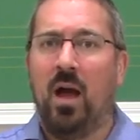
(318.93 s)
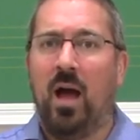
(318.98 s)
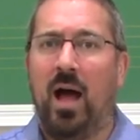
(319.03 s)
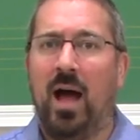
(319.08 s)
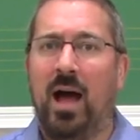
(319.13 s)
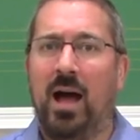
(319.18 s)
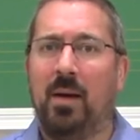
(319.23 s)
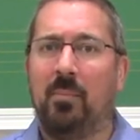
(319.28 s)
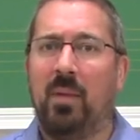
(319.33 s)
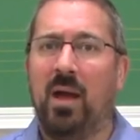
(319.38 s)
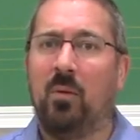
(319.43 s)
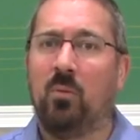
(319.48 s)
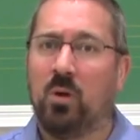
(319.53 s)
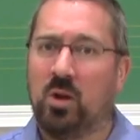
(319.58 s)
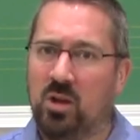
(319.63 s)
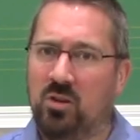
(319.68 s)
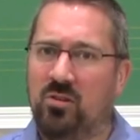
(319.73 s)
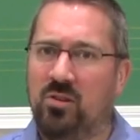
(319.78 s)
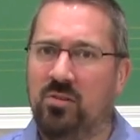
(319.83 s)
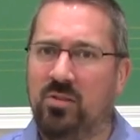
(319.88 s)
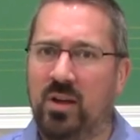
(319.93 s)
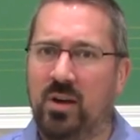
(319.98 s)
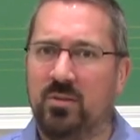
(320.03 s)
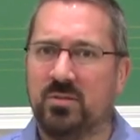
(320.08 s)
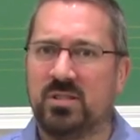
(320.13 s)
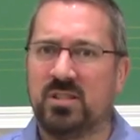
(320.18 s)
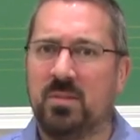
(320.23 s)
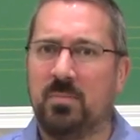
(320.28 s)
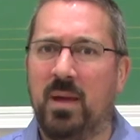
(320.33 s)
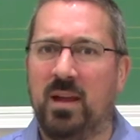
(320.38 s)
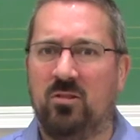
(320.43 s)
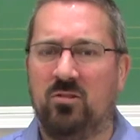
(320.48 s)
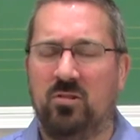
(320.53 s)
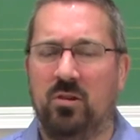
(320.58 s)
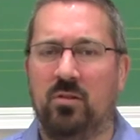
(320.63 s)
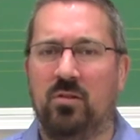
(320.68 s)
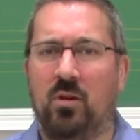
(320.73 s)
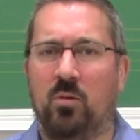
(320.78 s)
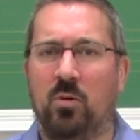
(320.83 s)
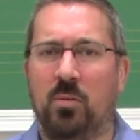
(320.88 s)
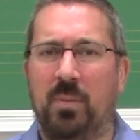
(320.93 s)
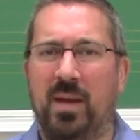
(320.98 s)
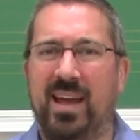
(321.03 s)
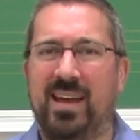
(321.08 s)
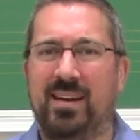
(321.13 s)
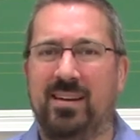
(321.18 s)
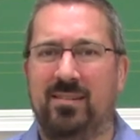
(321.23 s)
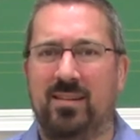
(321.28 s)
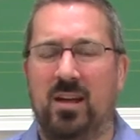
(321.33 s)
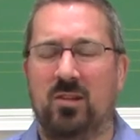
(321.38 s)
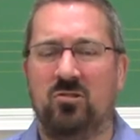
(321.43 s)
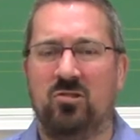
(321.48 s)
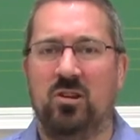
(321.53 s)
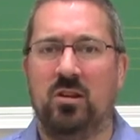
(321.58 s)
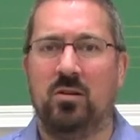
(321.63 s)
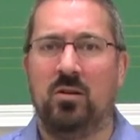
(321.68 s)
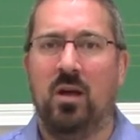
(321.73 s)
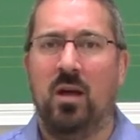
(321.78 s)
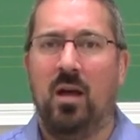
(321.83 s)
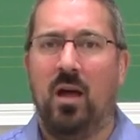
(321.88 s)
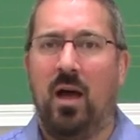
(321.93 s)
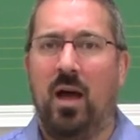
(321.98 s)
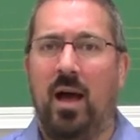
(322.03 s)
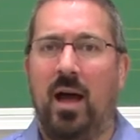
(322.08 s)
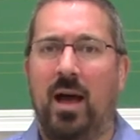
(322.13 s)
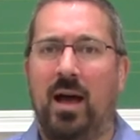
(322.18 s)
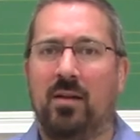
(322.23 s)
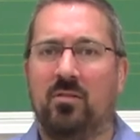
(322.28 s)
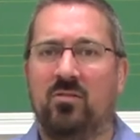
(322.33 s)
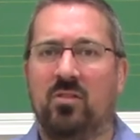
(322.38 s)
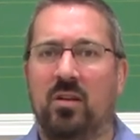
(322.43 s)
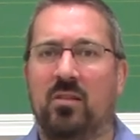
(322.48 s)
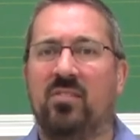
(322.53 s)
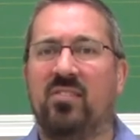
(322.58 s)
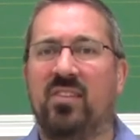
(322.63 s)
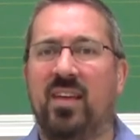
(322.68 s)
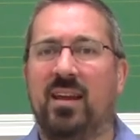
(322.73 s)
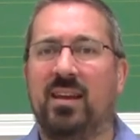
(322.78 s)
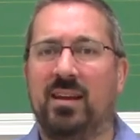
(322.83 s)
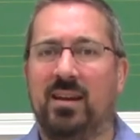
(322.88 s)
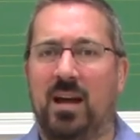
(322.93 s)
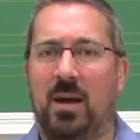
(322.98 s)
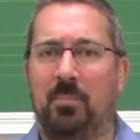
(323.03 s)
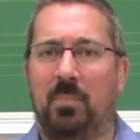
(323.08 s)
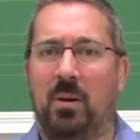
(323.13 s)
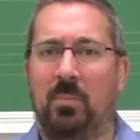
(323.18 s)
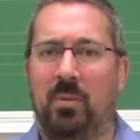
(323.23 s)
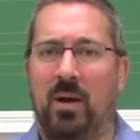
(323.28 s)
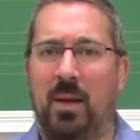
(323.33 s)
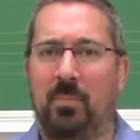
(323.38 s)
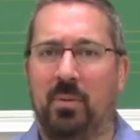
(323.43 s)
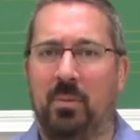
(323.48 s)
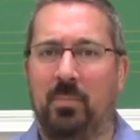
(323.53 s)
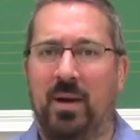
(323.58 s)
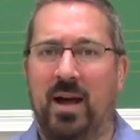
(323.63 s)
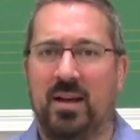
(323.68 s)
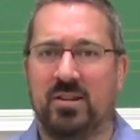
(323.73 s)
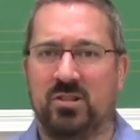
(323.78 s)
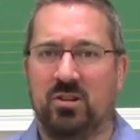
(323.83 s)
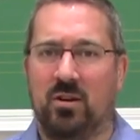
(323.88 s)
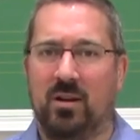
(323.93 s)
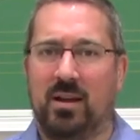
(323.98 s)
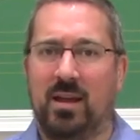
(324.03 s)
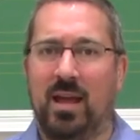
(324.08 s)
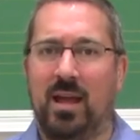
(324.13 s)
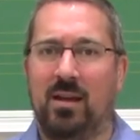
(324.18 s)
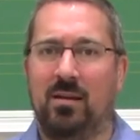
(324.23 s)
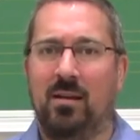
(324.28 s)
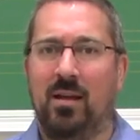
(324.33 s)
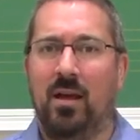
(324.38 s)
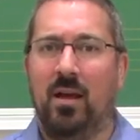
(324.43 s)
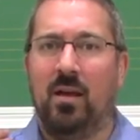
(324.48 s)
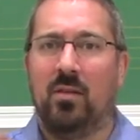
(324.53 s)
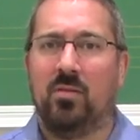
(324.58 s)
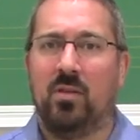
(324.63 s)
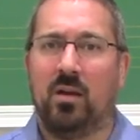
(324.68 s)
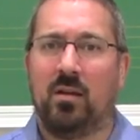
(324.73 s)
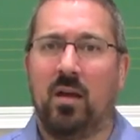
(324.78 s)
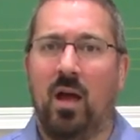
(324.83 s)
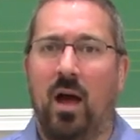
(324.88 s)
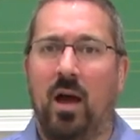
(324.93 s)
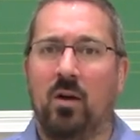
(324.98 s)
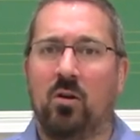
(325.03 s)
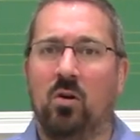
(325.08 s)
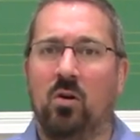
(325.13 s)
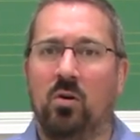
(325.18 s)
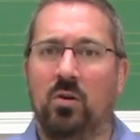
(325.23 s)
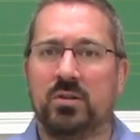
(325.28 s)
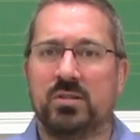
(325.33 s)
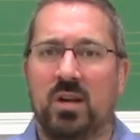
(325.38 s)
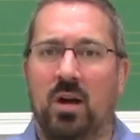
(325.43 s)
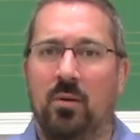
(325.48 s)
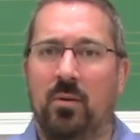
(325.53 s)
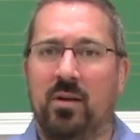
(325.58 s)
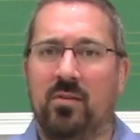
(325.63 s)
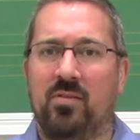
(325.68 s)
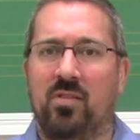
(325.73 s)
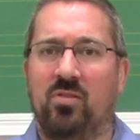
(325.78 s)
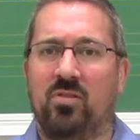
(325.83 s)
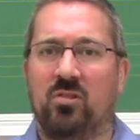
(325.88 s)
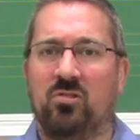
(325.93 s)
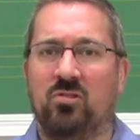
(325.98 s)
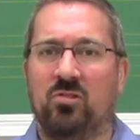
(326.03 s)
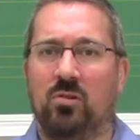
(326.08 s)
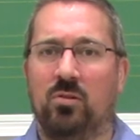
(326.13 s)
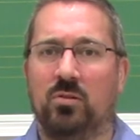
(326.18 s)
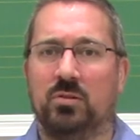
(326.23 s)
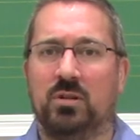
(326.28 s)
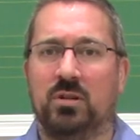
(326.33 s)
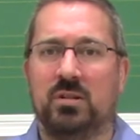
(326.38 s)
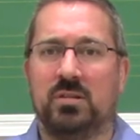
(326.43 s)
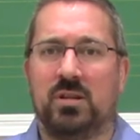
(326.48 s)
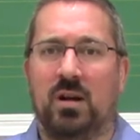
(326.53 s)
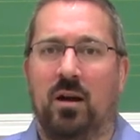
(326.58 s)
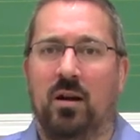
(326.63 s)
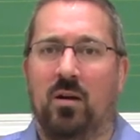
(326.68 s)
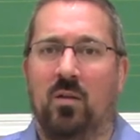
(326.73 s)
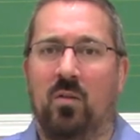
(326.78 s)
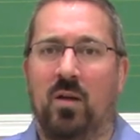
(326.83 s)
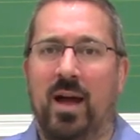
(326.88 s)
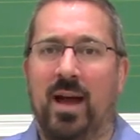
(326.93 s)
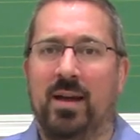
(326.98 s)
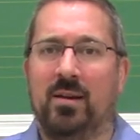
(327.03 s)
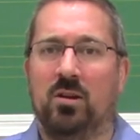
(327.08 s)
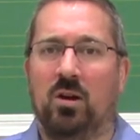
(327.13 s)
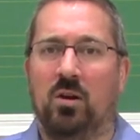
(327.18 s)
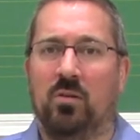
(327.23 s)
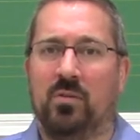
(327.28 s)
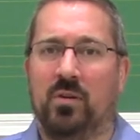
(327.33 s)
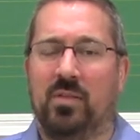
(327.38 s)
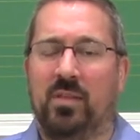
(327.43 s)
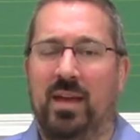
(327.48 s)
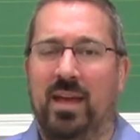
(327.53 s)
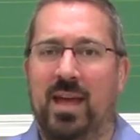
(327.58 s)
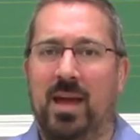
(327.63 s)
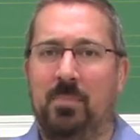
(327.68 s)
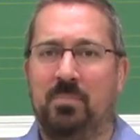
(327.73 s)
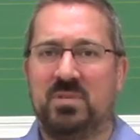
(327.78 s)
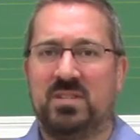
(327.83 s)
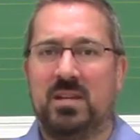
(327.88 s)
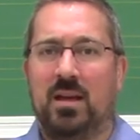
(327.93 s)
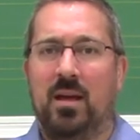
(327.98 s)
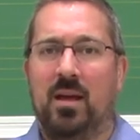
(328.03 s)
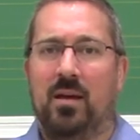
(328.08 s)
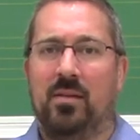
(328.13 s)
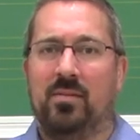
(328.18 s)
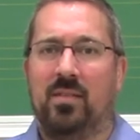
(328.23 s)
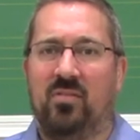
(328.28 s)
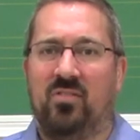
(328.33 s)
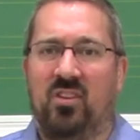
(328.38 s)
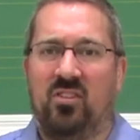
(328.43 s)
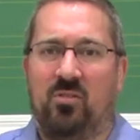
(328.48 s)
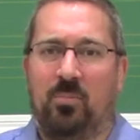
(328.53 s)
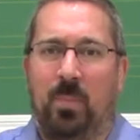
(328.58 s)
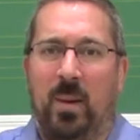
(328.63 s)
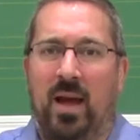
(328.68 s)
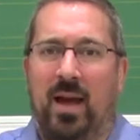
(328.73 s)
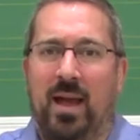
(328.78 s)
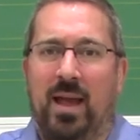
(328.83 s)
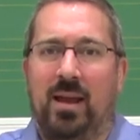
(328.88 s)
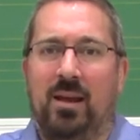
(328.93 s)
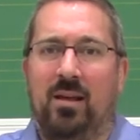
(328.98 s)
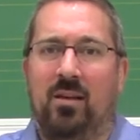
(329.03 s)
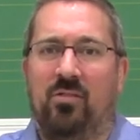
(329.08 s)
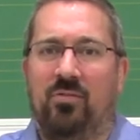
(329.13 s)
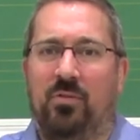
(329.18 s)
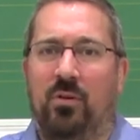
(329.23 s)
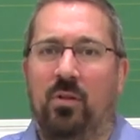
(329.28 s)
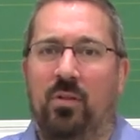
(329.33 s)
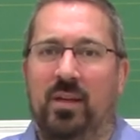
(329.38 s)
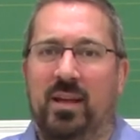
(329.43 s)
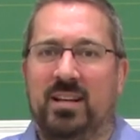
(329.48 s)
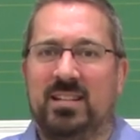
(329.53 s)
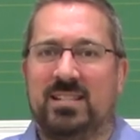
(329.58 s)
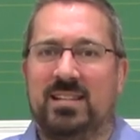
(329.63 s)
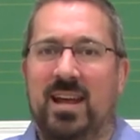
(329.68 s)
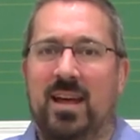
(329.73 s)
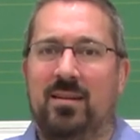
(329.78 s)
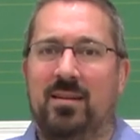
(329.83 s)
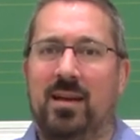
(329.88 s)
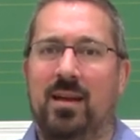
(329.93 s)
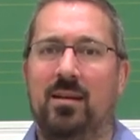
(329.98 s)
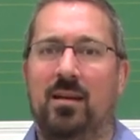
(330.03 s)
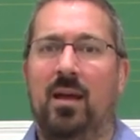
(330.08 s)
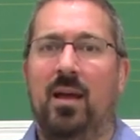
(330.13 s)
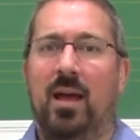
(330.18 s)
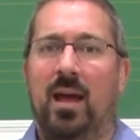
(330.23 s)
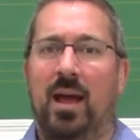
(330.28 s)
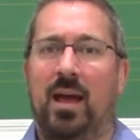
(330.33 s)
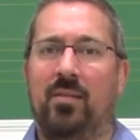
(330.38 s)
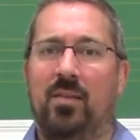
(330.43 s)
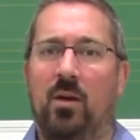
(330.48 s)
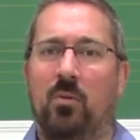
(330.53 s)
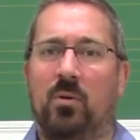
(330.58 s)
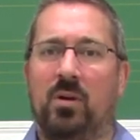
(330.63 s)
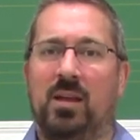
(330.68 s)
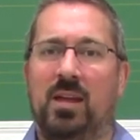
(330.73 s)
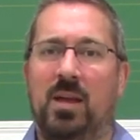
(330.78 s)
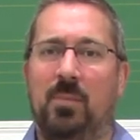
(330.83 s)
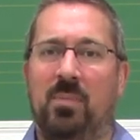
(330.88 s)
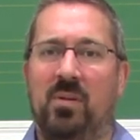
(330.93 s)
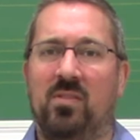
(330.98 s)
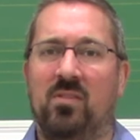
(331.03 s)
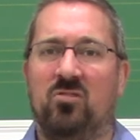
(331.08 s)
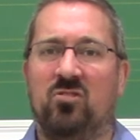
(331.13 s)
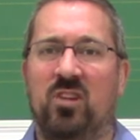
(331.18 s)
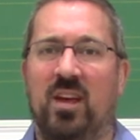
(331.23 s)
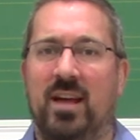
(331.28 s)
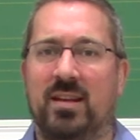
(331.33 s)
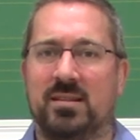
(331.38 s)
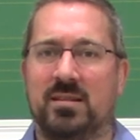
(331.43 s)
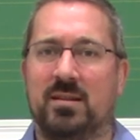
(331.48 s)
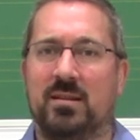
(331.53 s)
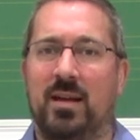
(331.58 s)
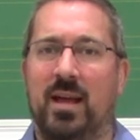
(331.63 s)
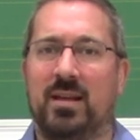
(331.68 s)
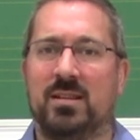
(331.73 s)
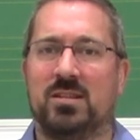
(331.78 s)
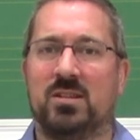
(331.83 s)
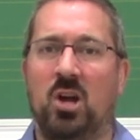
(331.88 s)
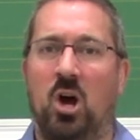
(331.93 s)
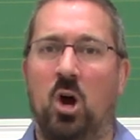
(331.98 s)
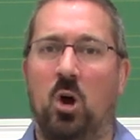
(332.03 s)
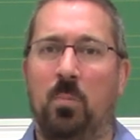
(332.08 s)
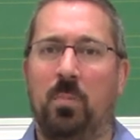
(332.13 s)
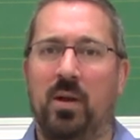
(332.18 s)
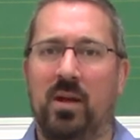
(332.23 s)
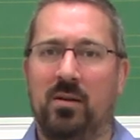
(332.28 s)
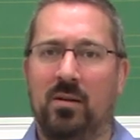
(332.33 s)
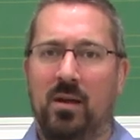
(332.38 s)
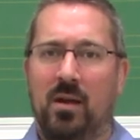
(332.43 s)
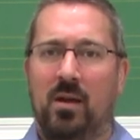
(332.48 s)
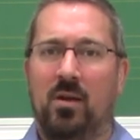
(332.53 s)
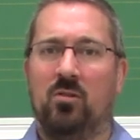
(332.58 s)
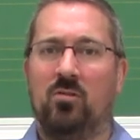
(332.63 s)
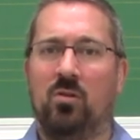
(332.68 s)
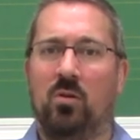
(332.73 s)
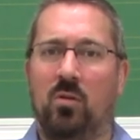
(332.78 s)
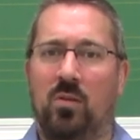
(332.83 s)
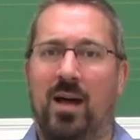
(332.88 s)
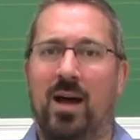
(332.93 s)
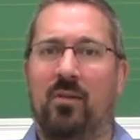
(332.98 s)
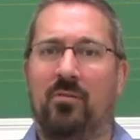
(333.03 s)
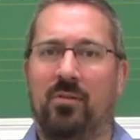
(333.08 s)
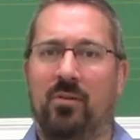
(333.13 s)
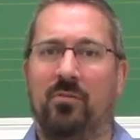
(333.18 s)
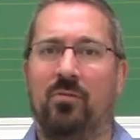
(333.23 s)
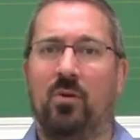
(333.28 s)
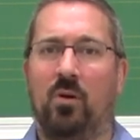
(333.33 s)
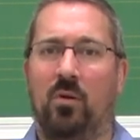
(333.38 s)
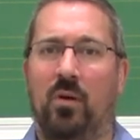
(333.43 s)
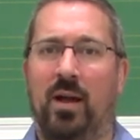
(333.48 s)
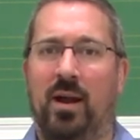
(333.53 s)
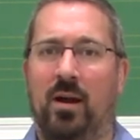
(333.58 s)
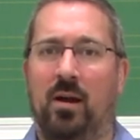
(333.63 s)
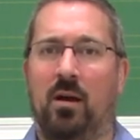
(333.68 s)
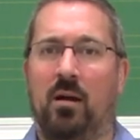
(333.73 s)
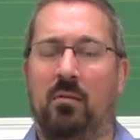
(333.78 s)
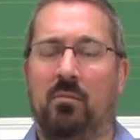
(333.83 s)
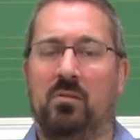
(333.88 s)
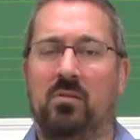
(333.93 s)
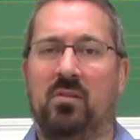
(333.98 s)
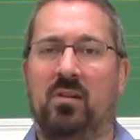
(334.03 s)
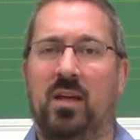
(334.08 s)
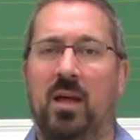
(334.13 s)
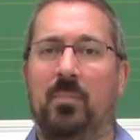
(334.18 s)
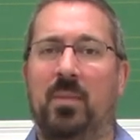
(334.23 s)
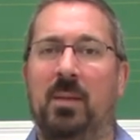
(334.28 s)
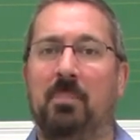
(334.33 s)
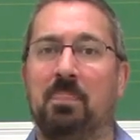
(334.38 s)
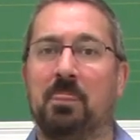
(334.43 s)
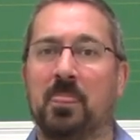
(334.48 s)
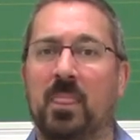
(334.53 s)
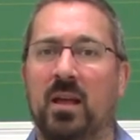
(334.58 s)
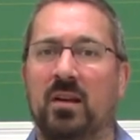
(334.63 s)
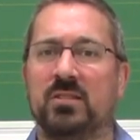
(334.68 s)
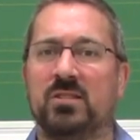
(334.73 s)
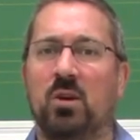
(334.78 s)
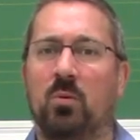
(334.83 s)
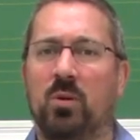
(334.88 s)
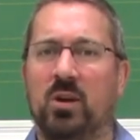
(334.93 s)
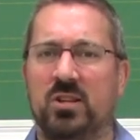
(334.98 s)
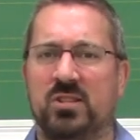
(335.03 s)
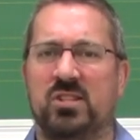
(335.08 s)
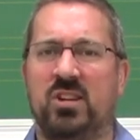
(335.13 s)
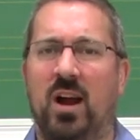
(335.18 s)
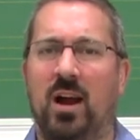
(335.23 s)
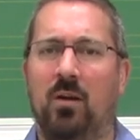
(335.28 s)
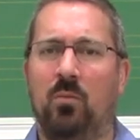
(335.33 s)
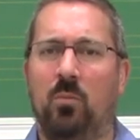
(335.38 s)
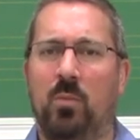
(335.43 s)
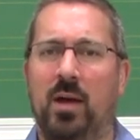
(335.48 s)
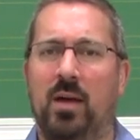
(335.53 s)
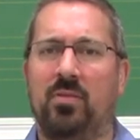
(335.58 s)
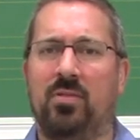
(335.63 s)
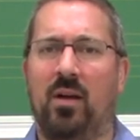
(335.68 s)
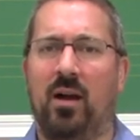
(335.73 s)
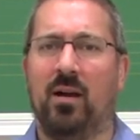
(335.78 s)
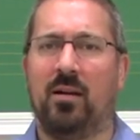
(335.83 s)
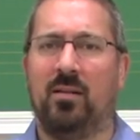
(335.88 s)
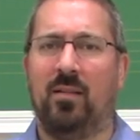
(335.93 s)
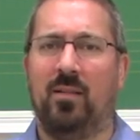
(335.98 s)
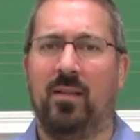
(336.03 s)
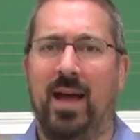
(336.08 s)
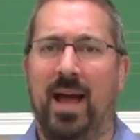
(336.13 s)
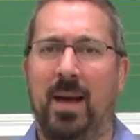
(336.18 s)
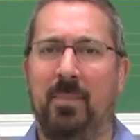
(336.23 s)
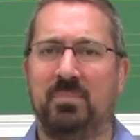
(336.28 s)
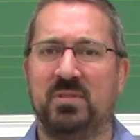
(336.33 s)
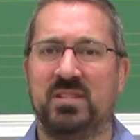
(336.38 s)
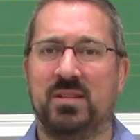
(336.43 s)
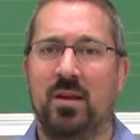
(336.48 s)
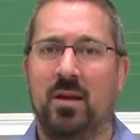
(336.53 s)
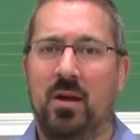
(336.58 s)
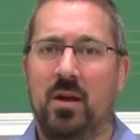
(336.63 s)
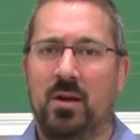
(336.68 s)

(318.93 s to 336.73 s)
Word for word: Um, and we're going to do those to make sure that we're paying attention uh, to setting up our proper posture. Again, the uh, goal is always that the shoulders are aligned over the hips, that the spine is fully extended, and that we're keeping the chest nice and open to allow for full air to come in. So we're going to start with our collapse.